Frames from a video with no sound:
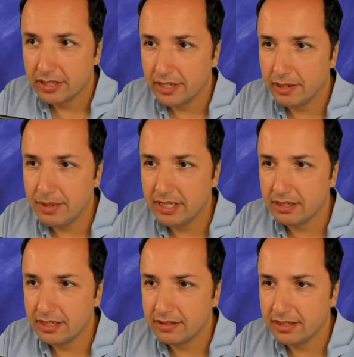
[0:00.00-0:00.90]
I
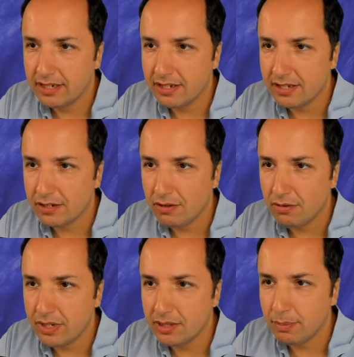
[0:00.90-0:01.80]
mean, there's
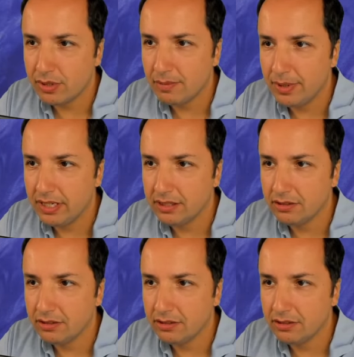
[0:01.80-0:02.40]
always the possibility